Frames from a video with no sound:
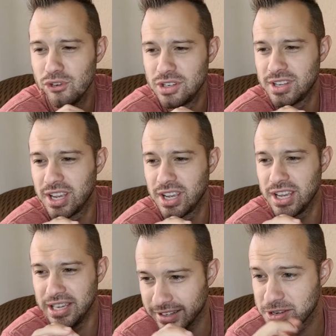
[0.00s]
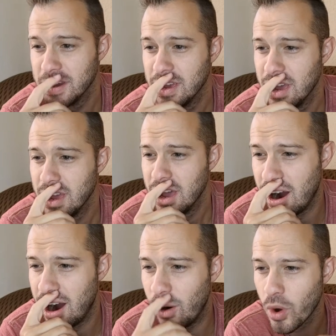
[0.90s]
We'll just say yes.
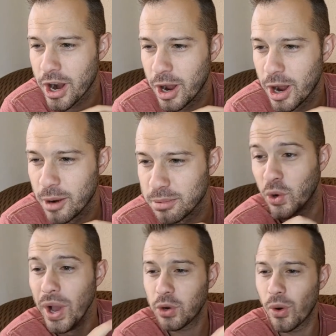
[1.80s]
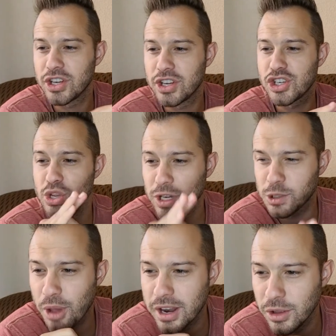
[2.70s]
Uh, what up, Clay? Quick question. Can you
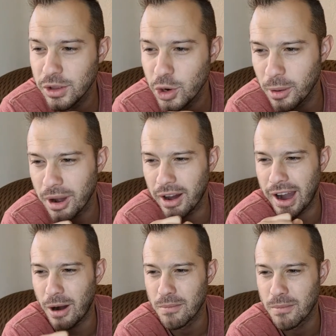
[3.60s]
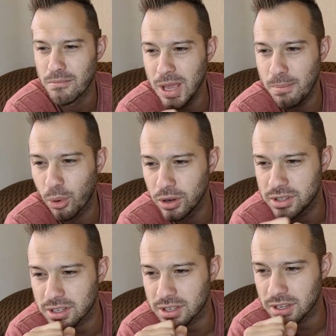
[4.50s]
explain a little bit about how money
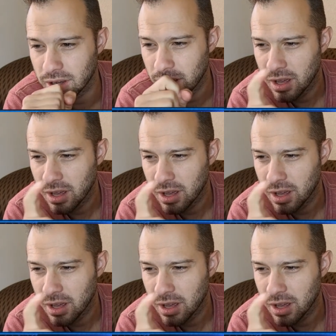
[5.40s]
puts